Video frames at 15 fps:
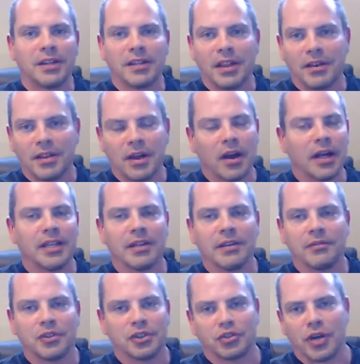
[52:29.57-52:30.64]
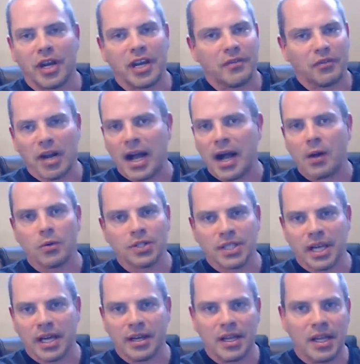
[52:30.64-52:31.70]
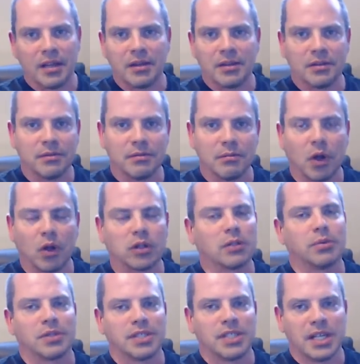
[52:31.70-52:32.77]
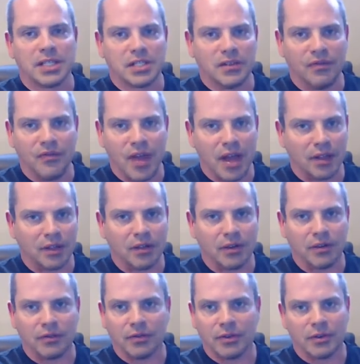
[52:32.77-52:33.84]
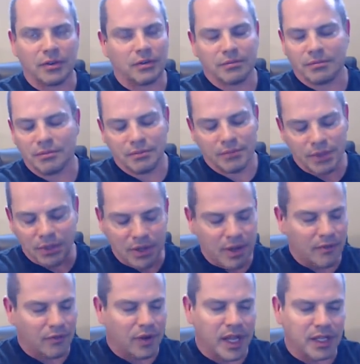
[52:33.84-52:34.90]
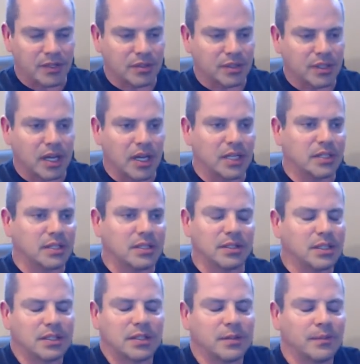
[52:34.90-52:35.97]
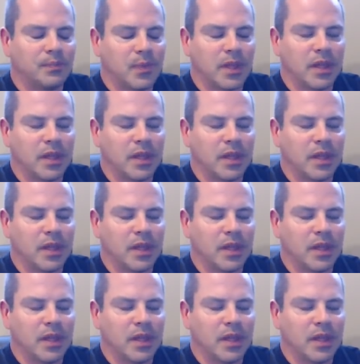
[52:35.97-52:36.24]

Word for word: And then the idea of just training for hours on end and multiple sets to failure for, you know, every exercise, just,